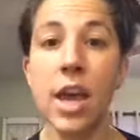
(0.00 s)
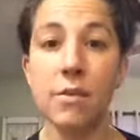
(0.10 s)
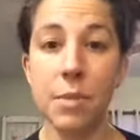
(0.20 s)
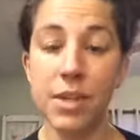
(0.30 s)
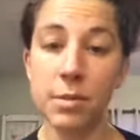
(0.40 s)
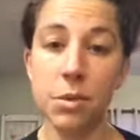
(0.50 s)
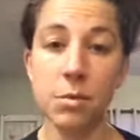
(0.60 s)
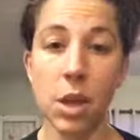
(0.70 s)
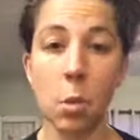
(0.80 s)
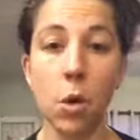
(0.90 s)
if my
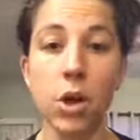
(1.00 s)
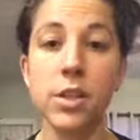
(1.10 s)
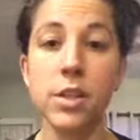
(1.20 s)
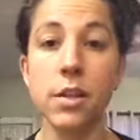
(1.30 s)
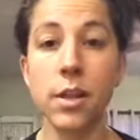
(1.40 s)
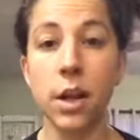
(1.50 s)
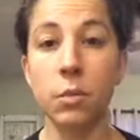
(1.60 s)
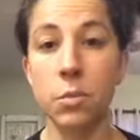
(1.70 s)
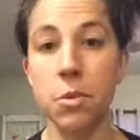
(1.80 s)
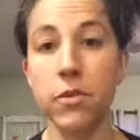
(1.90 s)
symptoms get worse then
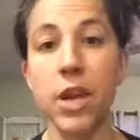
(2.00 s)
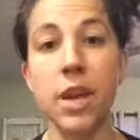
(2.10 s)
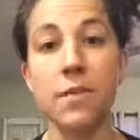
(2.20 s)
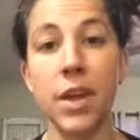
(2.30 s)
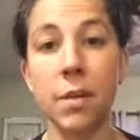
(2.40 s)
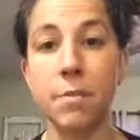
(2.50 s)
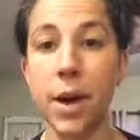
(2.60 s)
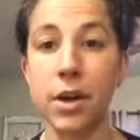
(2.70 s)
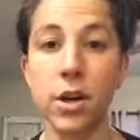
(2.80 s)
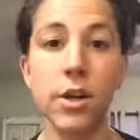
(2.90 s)
i'll remove it if they get
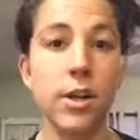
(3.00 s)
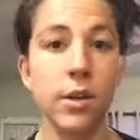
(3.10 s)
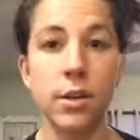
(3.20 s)
better